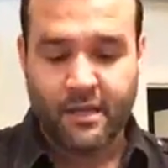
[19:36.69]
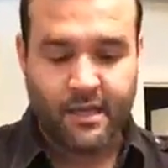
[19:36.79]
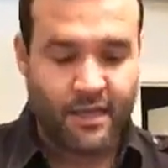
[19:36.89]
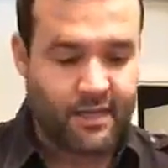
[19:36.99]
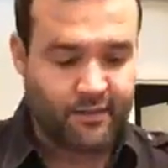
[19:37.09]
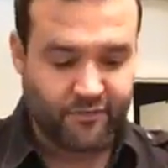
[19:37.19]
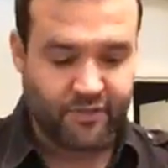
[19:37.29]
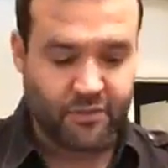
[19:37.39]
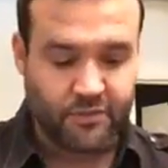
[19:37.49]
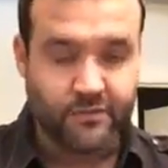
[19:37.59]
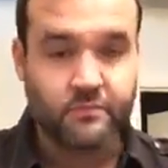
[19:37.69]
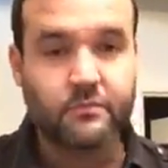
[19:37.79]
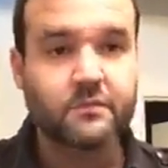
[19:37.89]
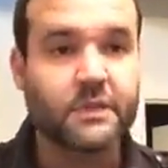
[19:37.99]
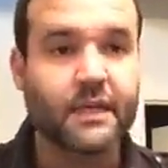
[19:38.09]
And in the field,
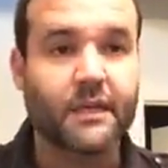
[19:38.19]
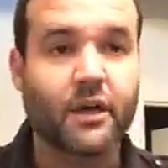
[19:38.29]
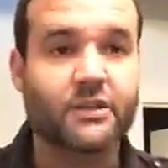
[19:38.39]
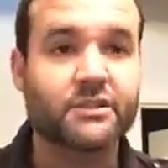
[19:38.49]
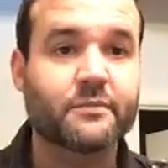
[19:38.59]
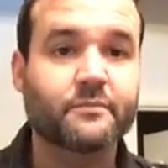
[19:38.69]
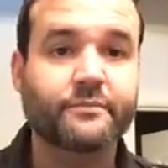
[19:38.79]
that can cost you.